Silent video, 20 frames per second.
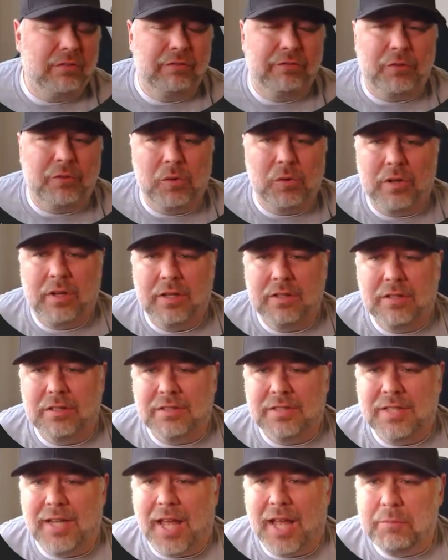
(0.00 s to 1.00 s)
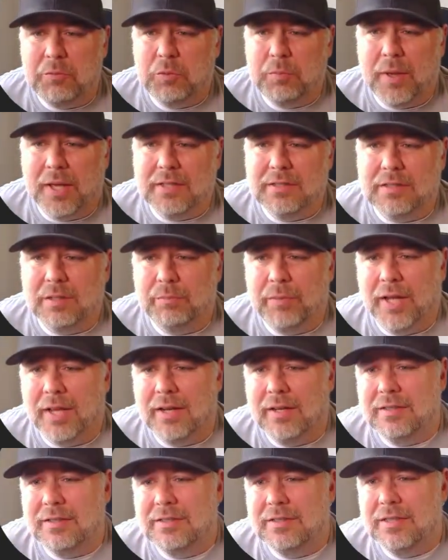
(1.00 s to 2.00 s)
because there's namespace
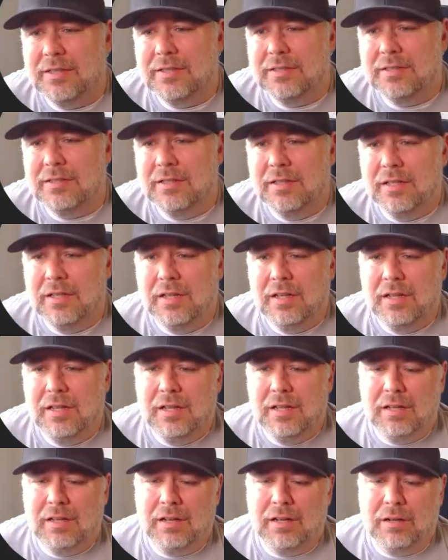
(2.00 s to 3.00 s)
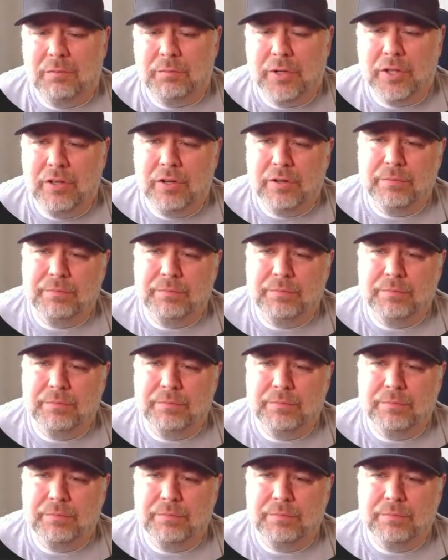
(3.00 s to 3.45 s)
dependencies. But